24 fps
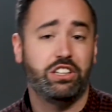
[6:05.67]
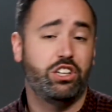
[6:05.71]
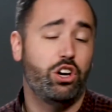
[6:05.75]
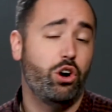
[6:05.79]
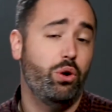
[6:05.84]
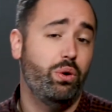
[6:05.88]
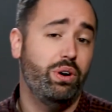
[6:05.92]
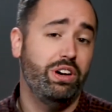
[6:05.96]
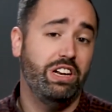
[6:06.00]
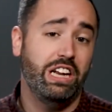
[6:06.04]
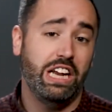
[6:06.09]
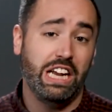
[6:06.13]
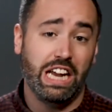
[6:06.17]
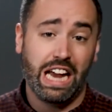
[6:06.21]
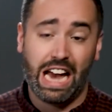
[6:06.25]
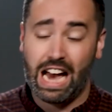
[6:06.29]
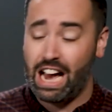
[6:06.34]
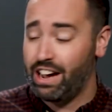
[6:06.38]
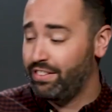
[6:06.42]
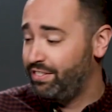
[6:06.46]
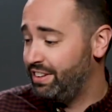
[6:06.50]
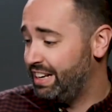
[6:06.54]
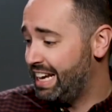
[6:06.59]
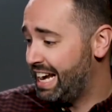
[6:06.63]
Go and
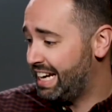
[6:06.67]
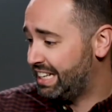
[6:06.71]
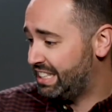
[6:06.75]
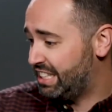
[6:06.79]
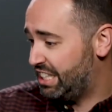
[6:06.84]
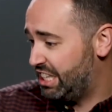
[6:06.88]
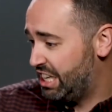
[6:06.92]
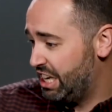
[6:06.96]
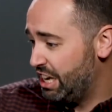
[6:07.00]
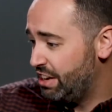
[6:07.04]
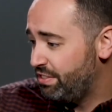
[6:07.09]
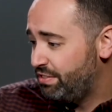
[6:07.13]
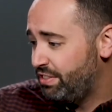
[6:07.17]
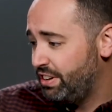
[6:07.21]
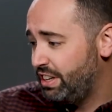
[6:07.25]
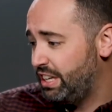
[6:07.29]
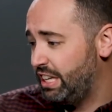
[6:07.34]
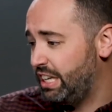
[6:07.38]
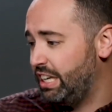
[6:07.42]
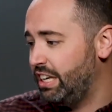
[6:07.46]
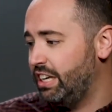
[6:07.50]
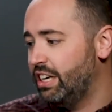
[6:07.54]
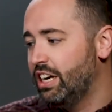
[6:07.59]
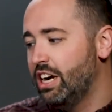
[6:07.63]
have an
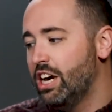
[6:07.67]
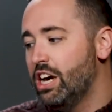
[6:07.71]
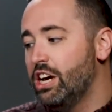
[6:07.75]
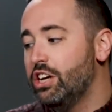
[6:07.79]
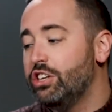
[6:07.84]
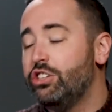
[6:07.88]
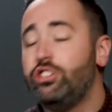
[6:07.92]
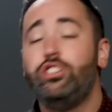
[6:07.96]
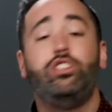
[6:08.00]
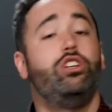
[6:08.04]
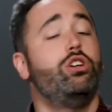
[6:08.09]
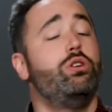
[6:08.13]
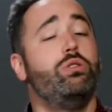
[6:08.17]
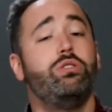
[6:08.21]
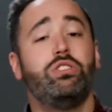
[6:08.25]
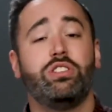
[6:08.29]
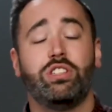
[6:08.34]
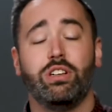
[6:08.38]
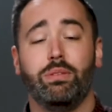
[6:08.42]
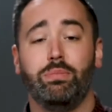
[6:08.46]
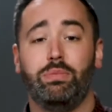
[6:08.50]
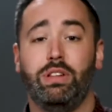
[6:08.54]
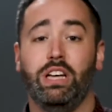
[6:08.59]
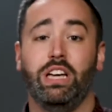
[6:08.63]
activity. Do
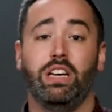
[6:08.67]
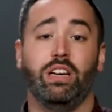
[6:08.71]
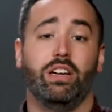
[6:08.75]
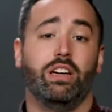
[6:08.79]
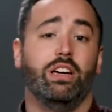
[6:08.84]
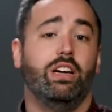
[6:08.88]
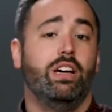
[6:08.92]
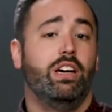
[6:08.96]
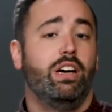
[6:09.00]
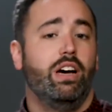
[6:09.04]
something.